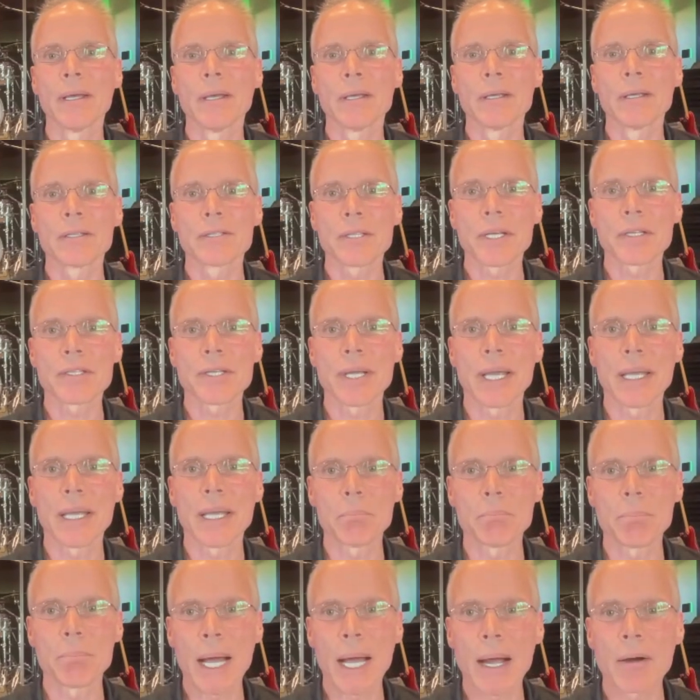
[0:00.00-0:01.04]
such
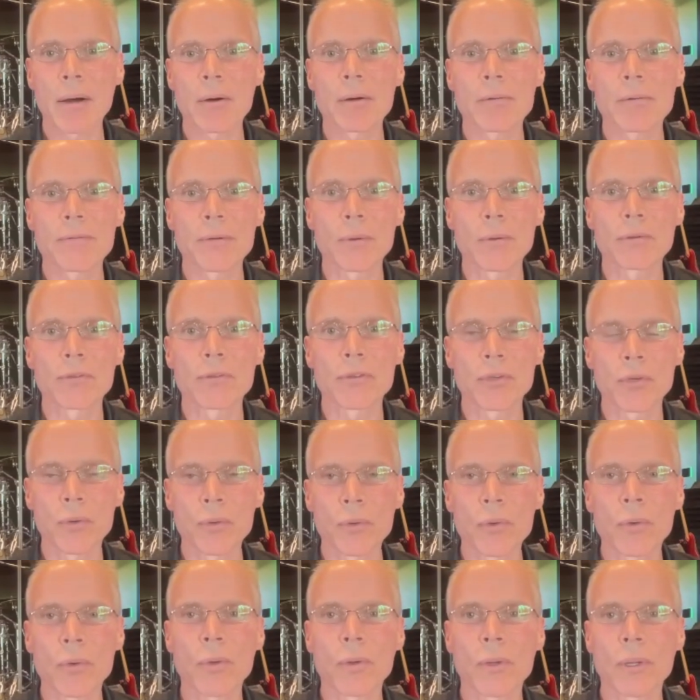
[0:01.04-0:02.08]
a powerful
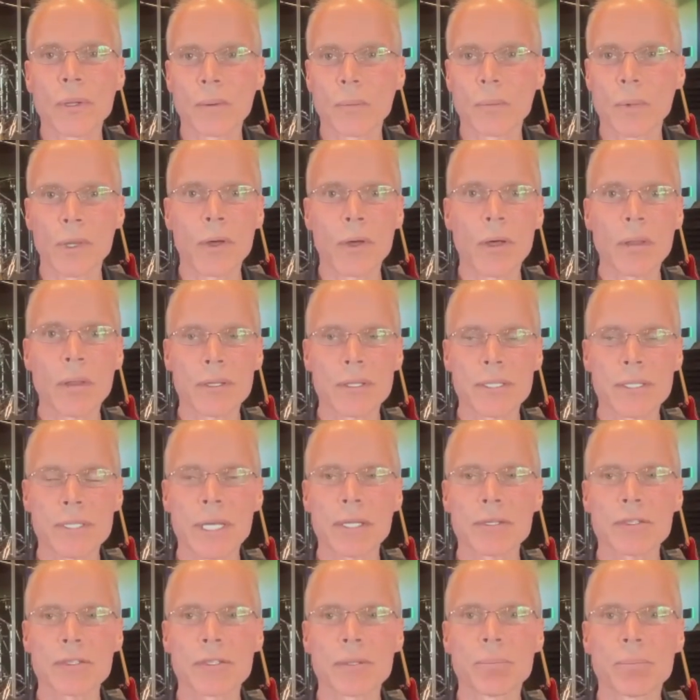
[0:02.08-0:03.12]
tool with all the
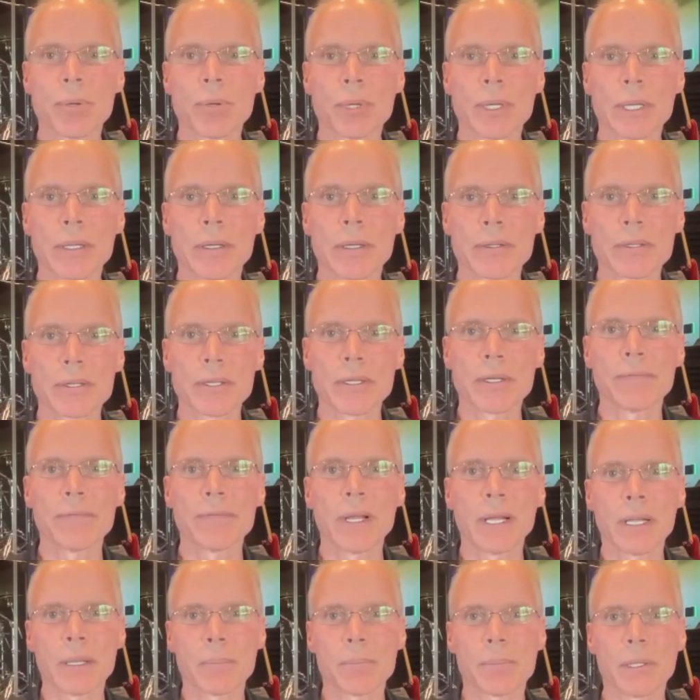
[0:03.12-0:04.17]
sets you put in there to
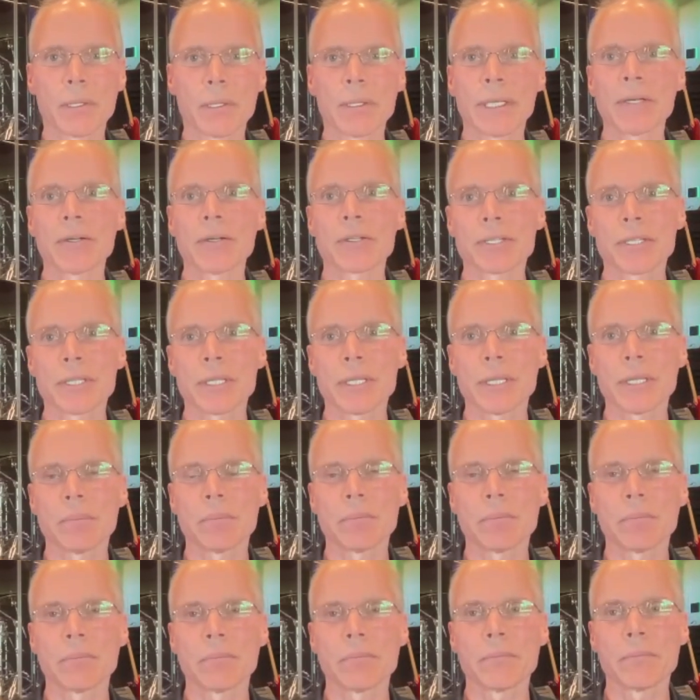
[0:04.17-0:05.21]
develop a leadership
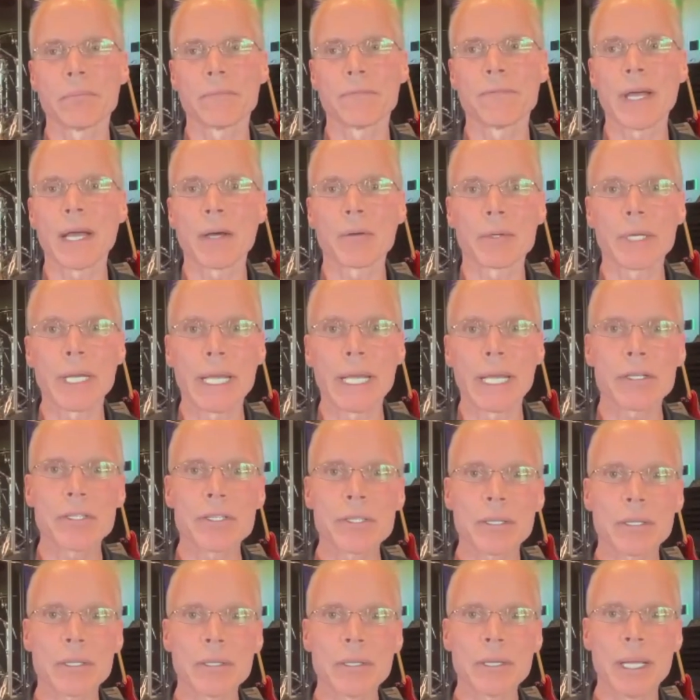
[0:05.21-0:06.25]

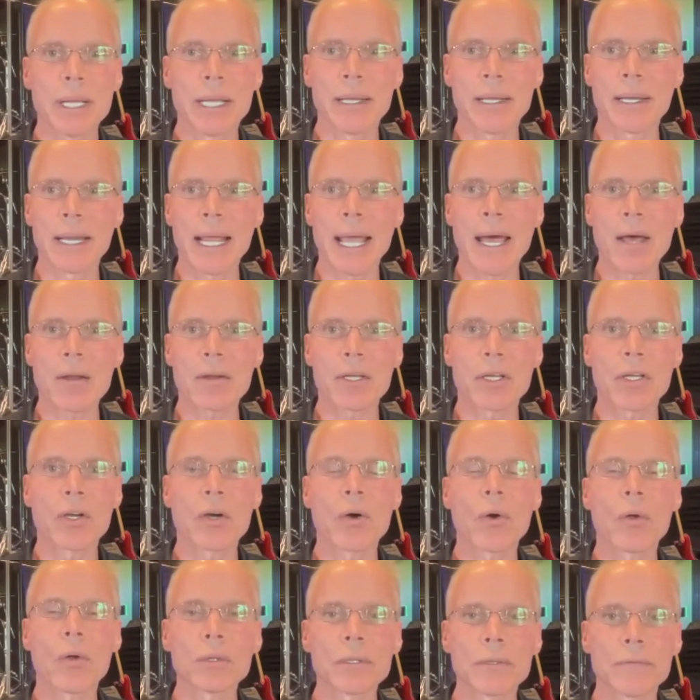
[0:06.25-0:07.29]
foundation and how to
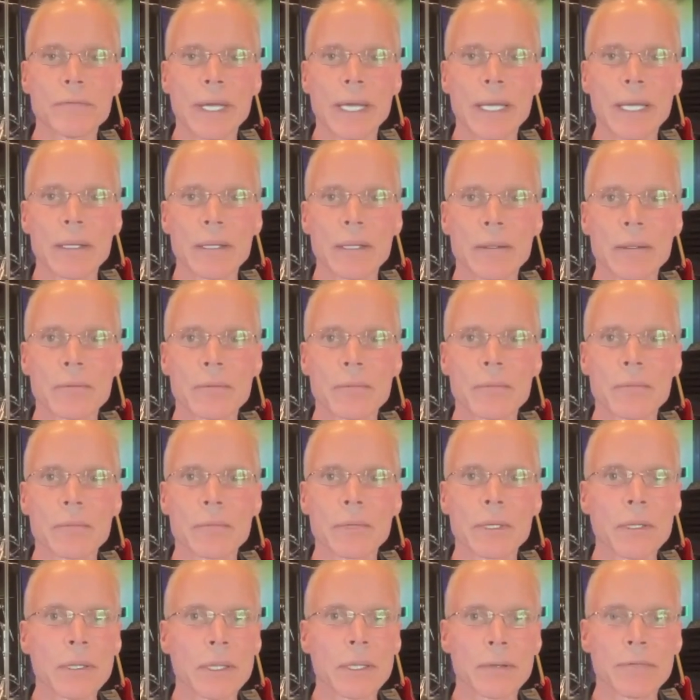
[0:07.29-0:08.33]
cultivate it
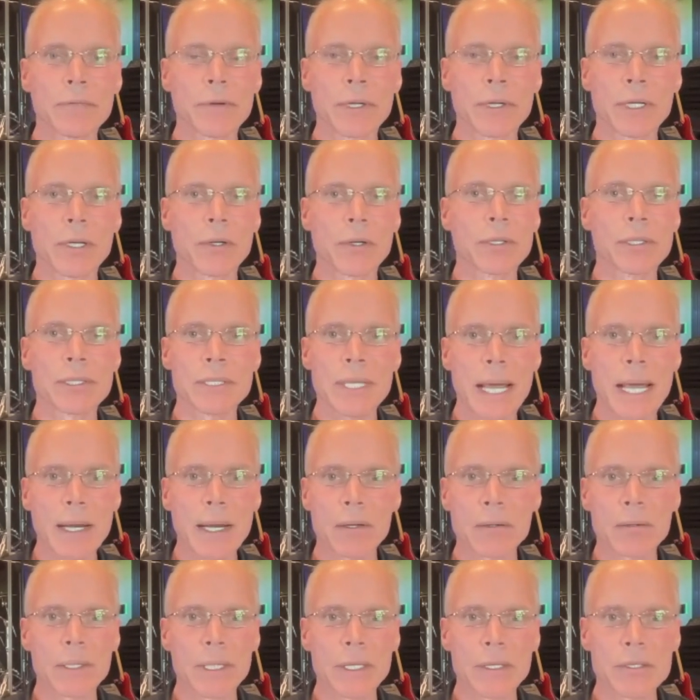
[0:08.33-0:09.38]
really for your
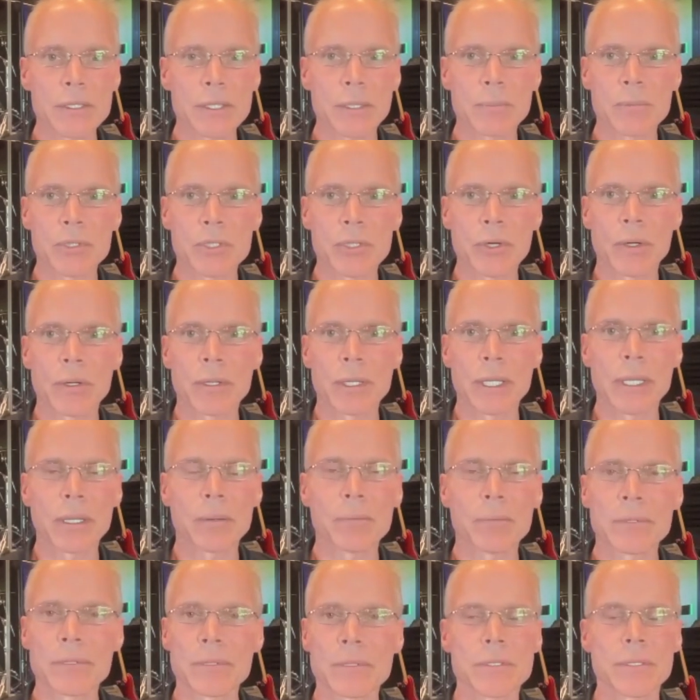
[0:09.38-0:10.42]
entire leadership journey.
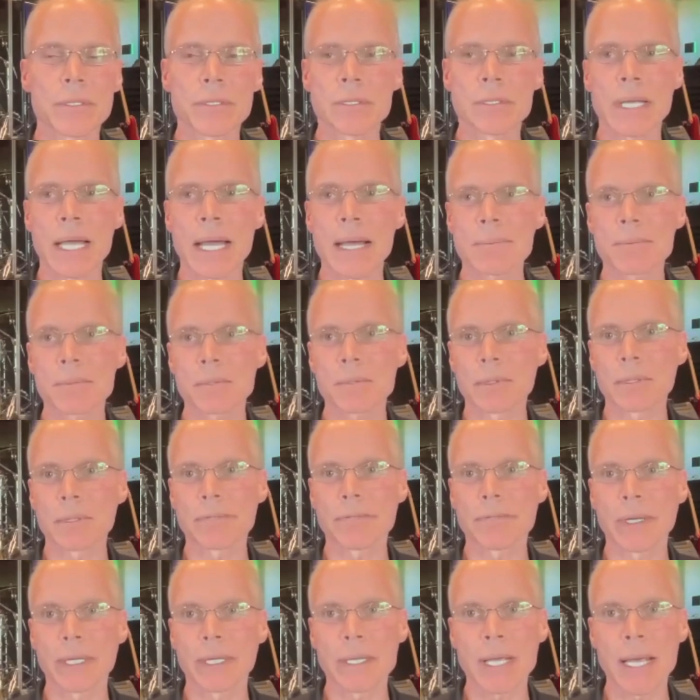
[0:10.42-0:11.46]
It was just absolutely
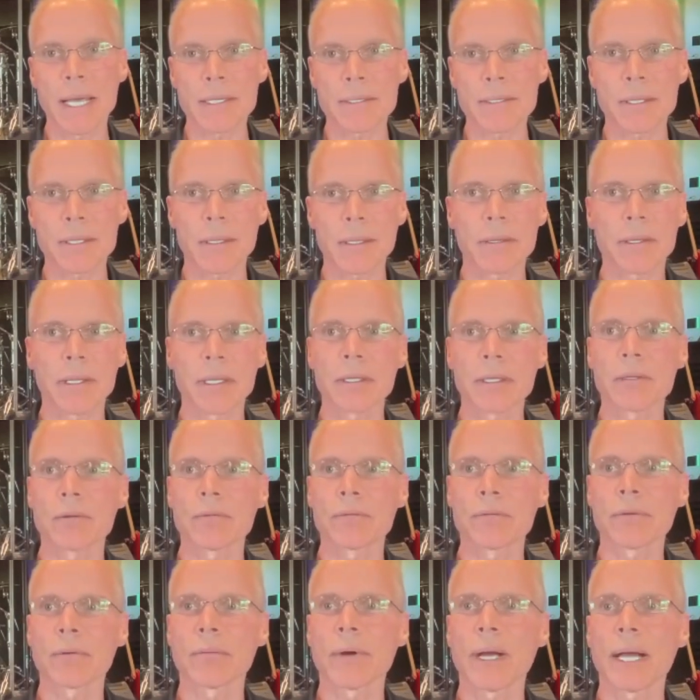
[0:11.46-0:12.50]
fantastic. Thank you
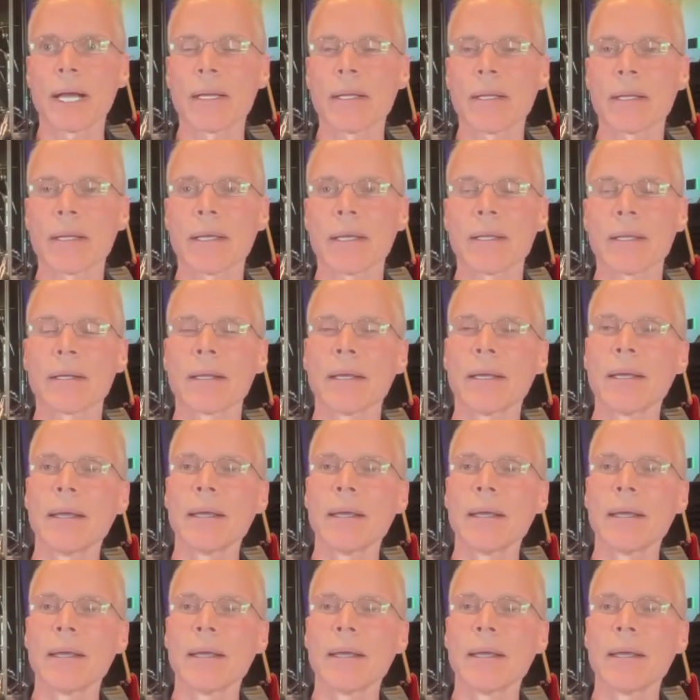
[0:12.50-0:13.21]
for writing it